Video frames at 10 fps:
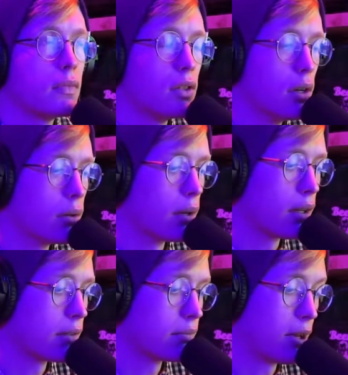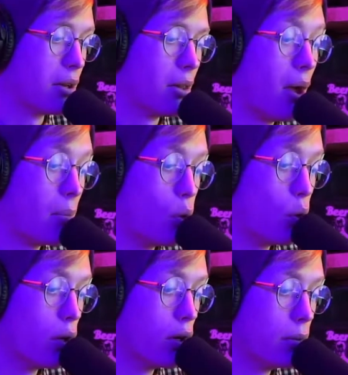You know, I got a lot
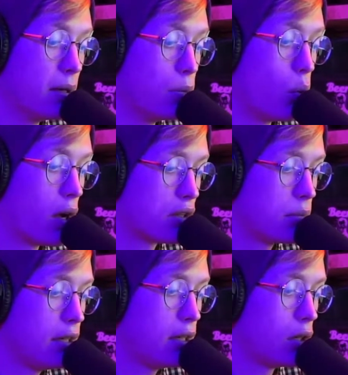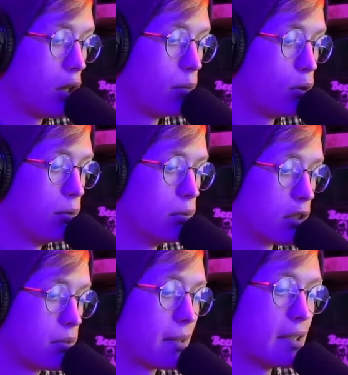more people watching me and a lot more people
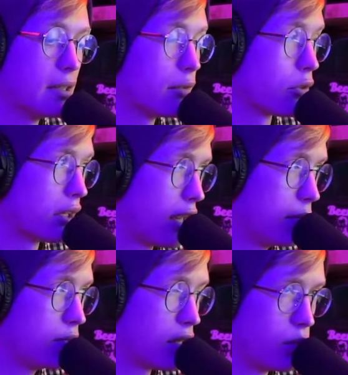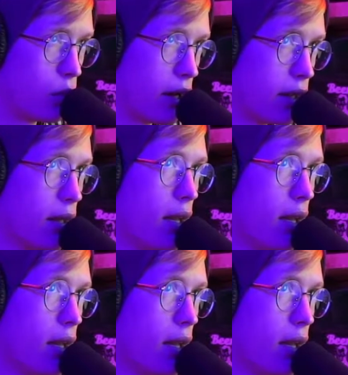expecting different games out of what I